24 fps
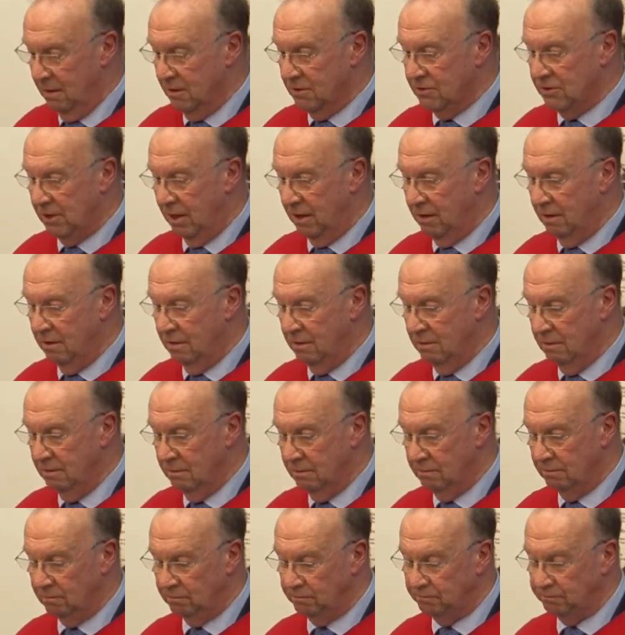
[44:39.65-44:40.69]
So
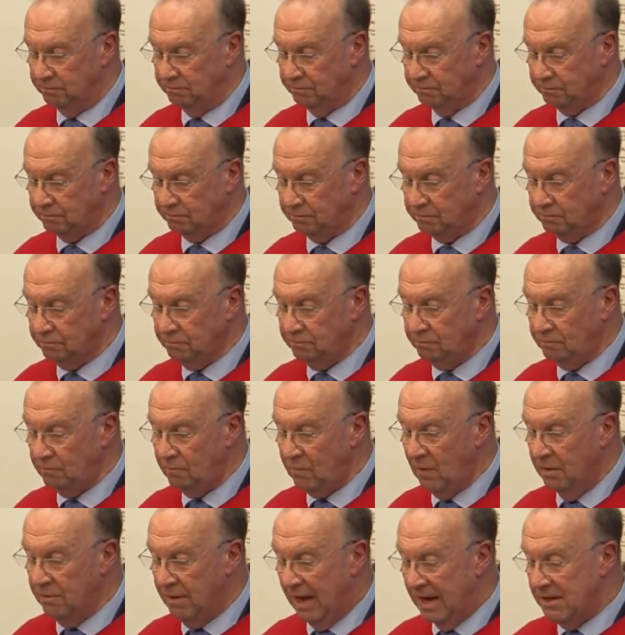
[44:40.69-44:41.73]

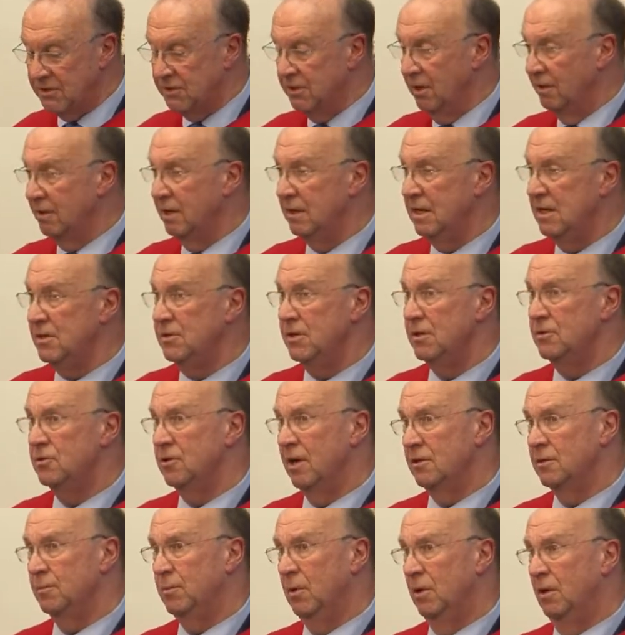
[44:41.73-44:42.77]
that's not an easy
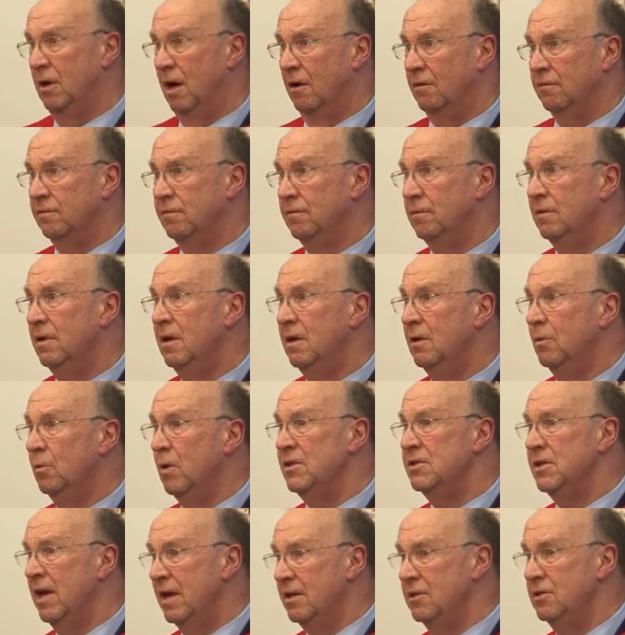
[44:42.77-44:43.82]
trick to pull off.
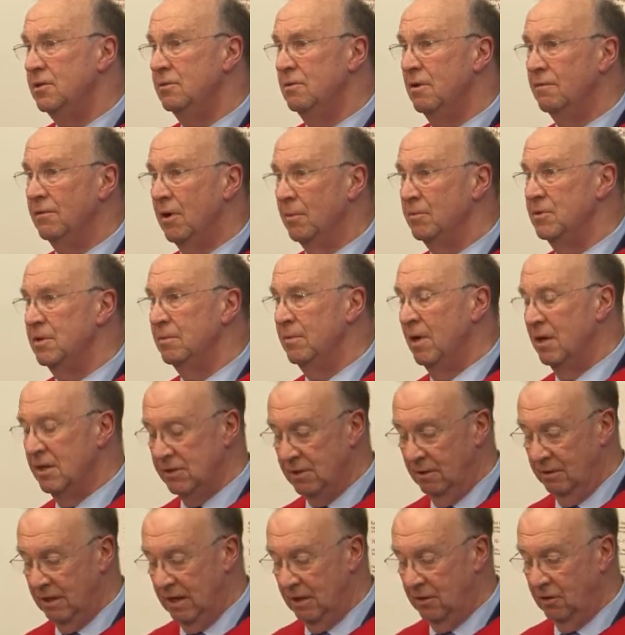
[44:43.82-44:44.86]
We tend to have
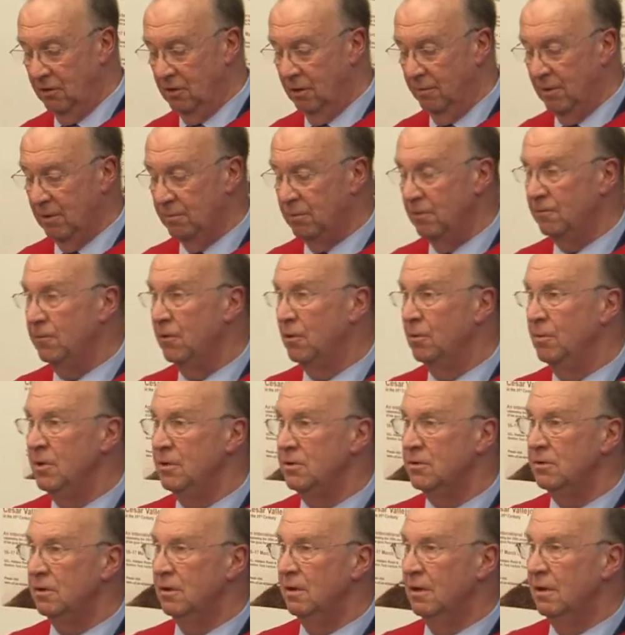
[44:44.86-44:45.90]
optimized on economic
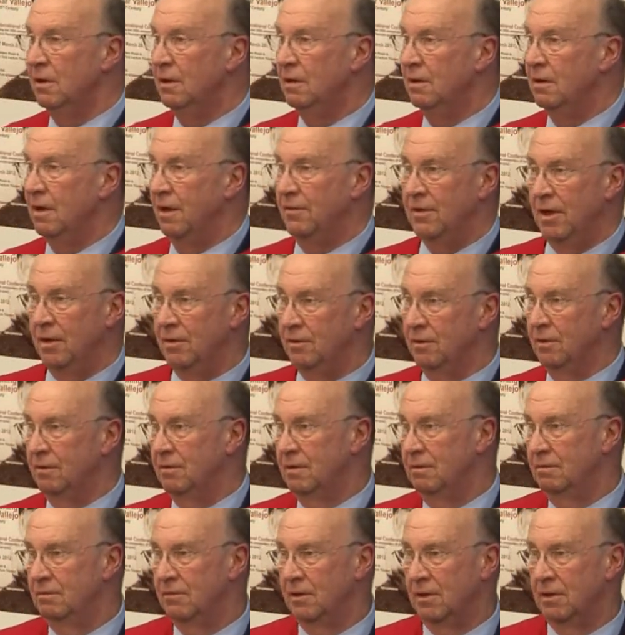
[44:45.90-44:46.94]
performance, and then
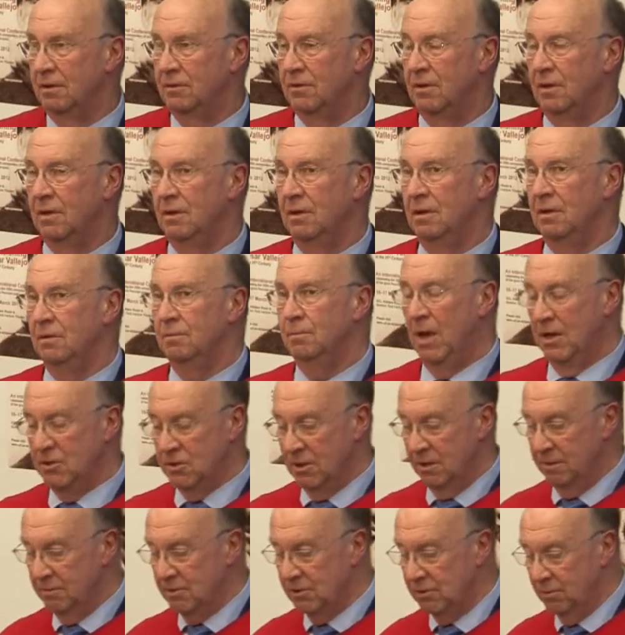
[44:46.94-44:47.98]
the
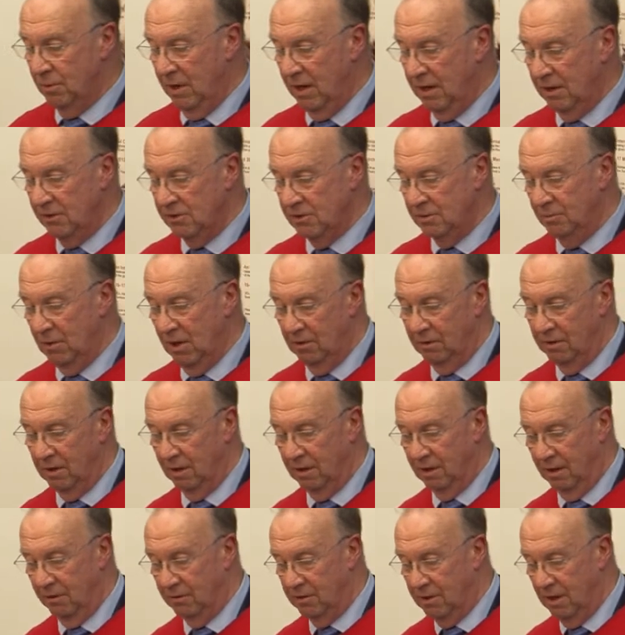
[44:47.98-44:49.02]
pendulum swings and we look
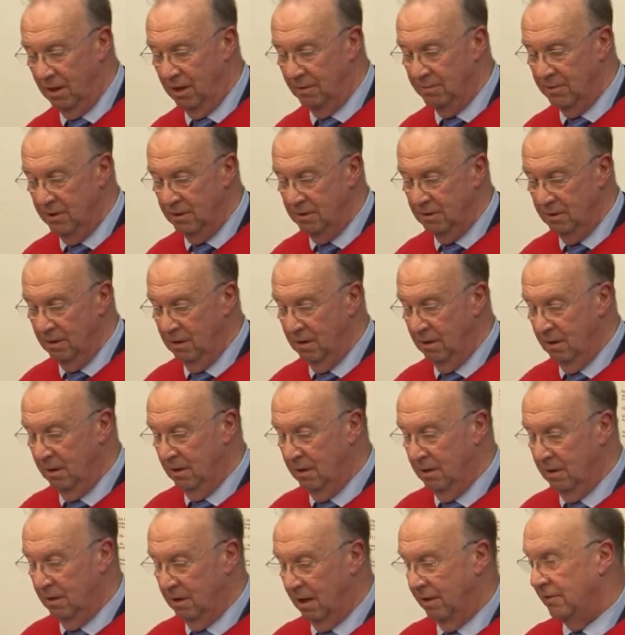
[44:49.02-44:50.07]
at low carbon,
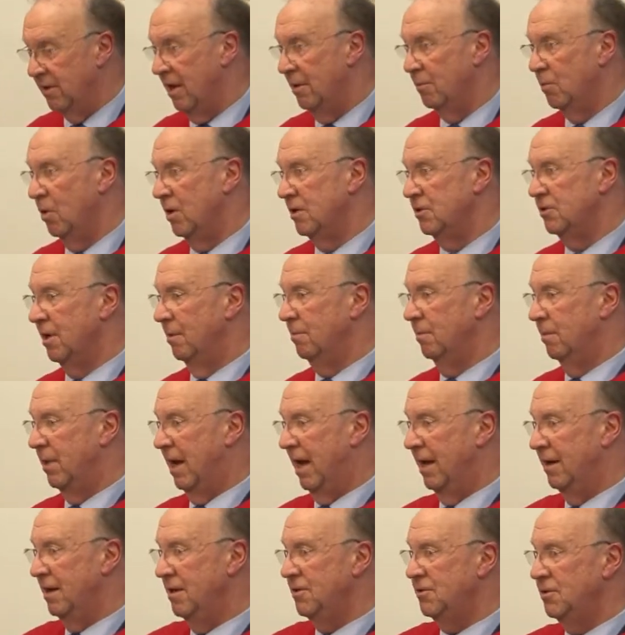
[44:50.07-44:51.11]
and then when some
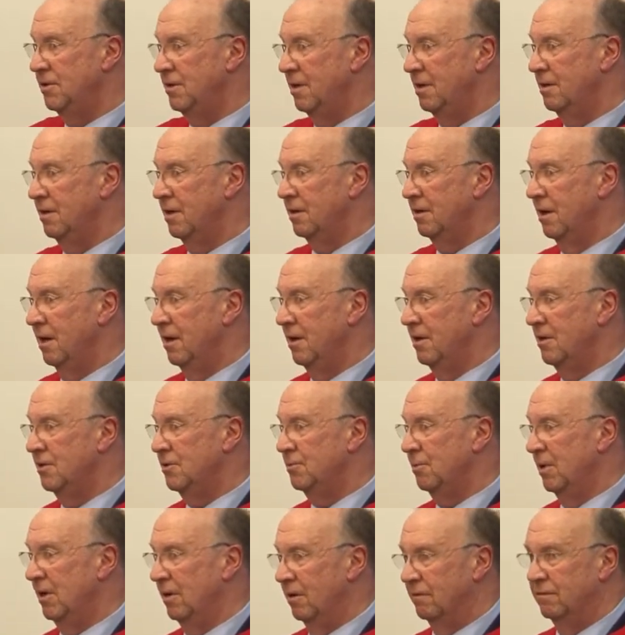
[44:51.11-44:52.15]
bad incident
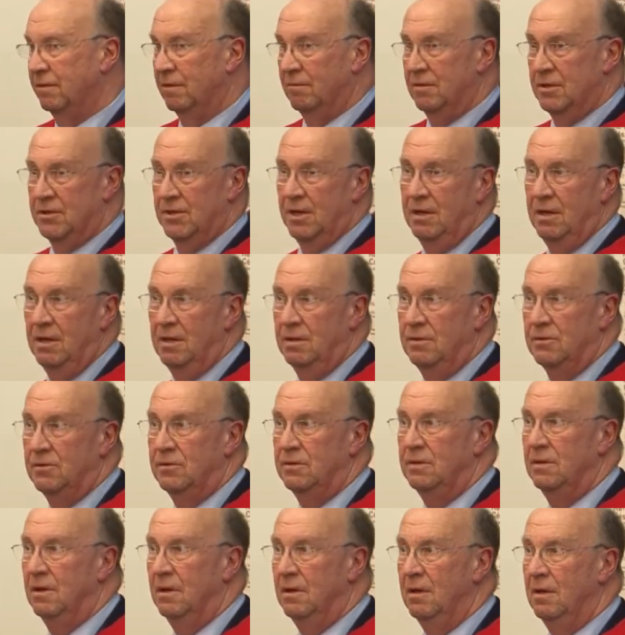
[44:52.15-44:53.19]
occurs, we look for
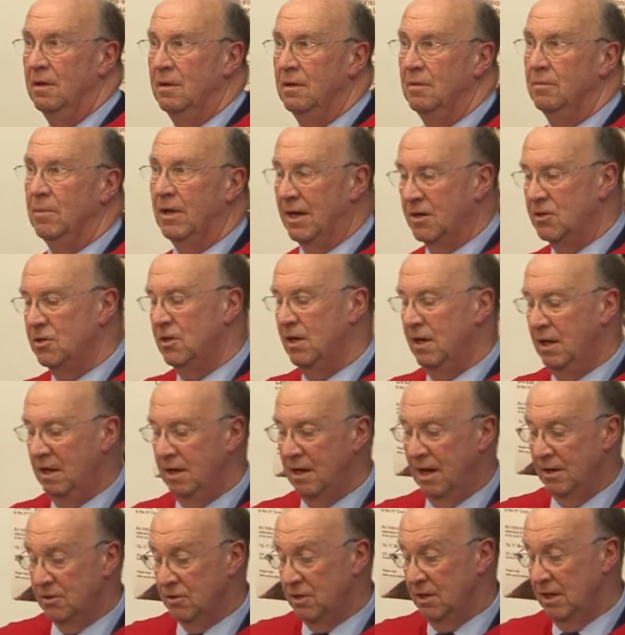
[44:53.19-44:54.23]
resilience. But
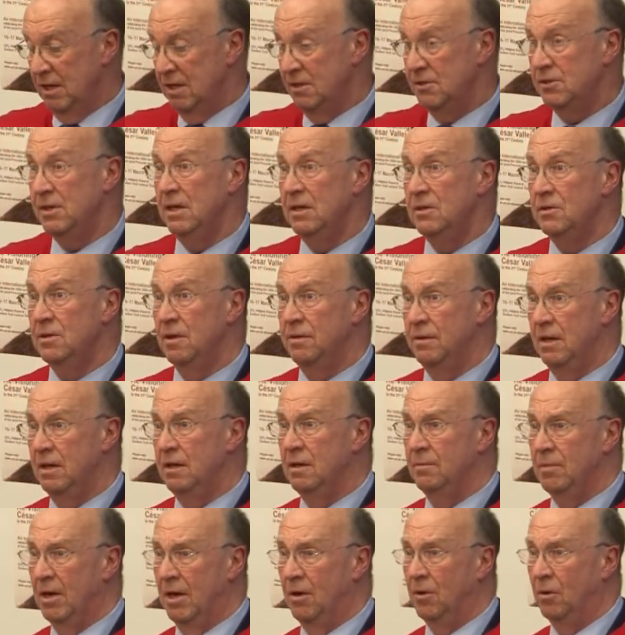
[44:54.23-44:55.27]
actually, engineers need to
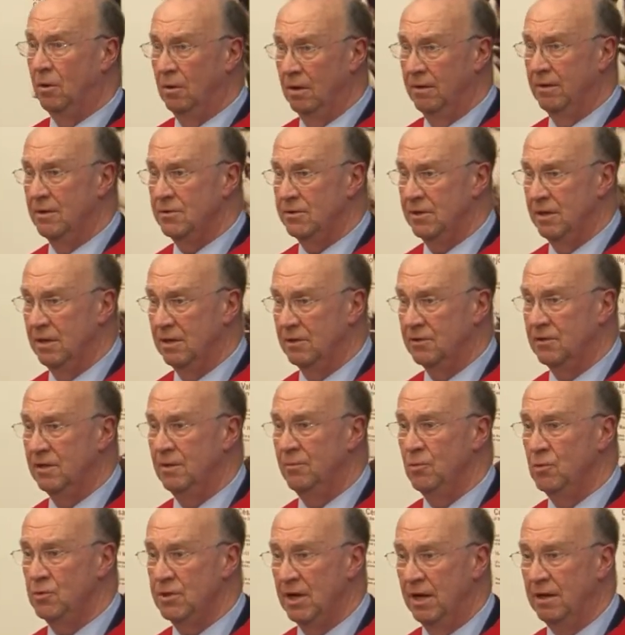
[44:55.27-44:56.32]
think about all of those things
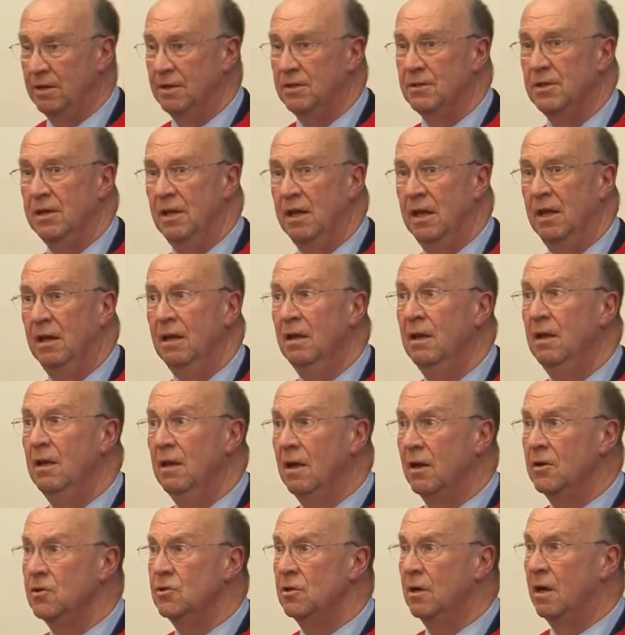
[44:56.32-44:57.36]
simultaneously
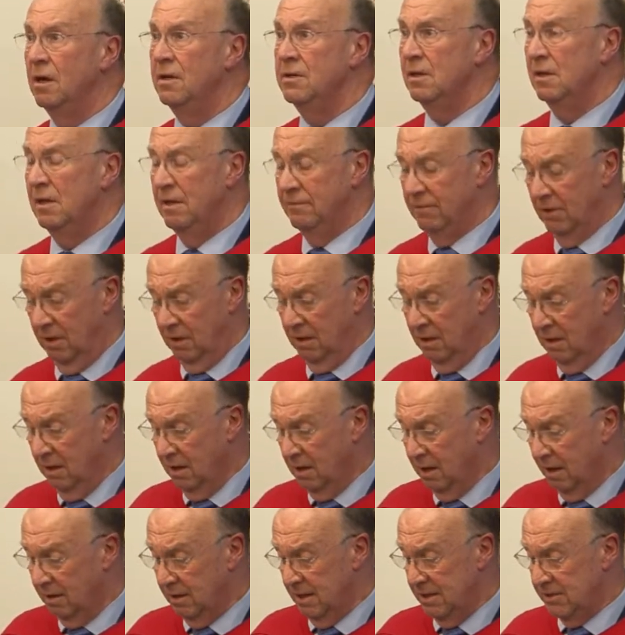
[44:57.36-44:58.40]
and try and deliver
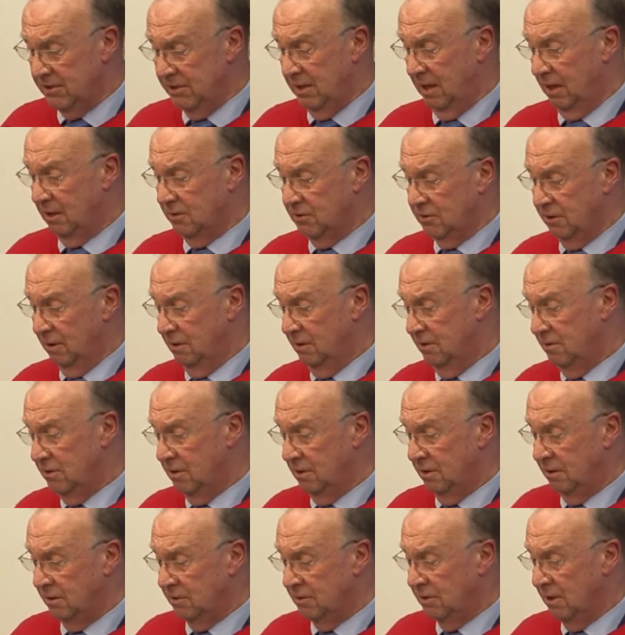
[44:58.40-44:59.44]
holistic
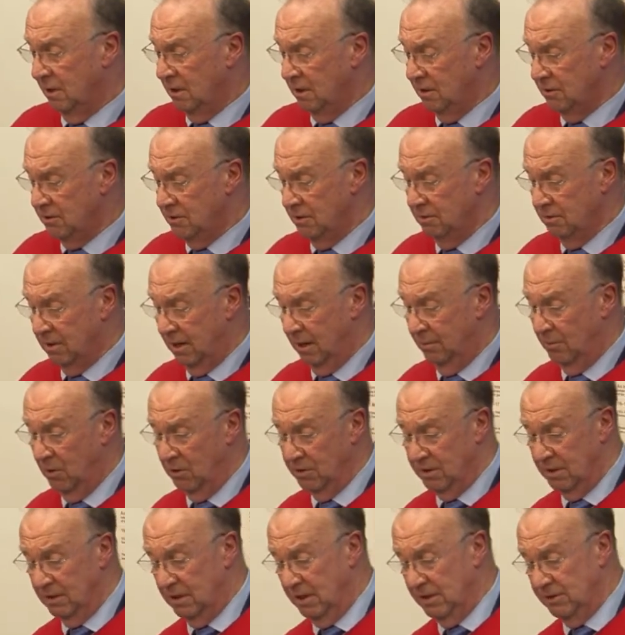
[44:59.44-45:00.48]
solutions to our
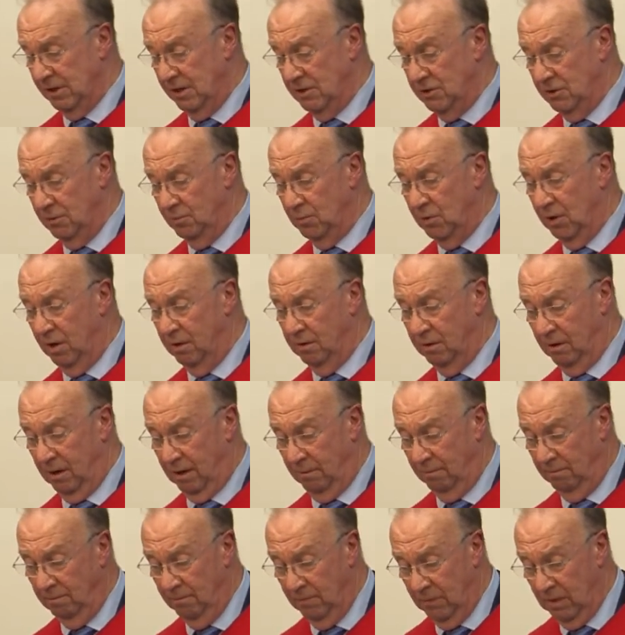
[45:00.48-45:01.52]
modernization program.